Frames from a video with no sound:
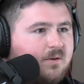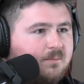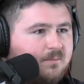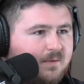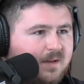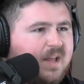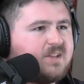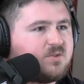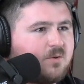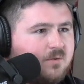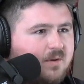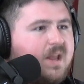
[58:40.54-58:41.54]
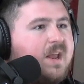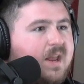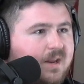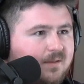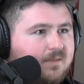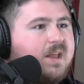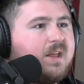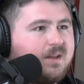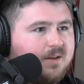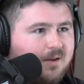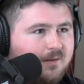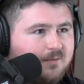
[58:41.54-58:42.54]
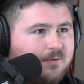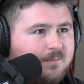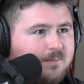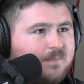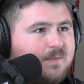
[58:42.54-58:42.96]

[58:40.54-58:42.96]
handcuffed, handcuffed and dragged.